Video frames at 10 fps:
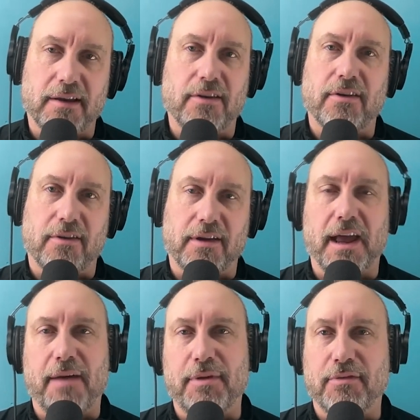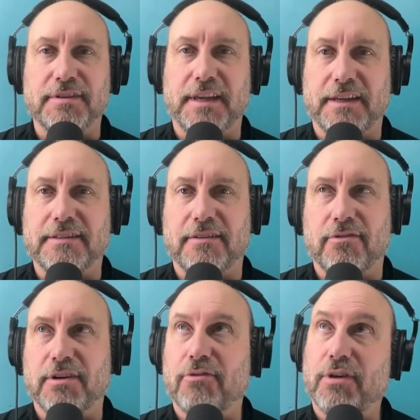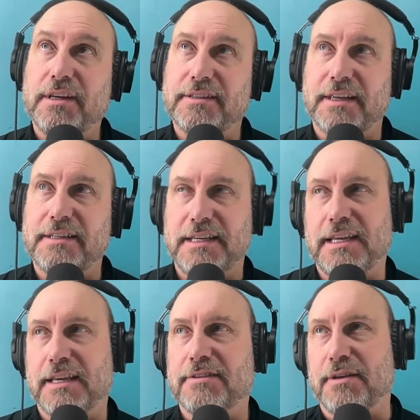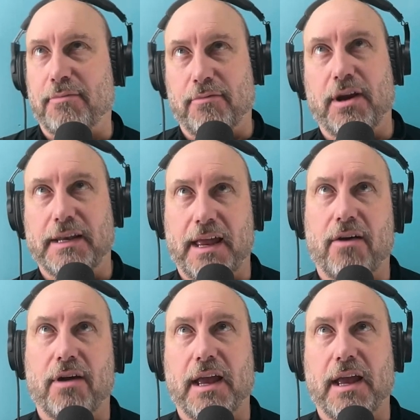oh, no, yeah, I'm in resenteeism right now,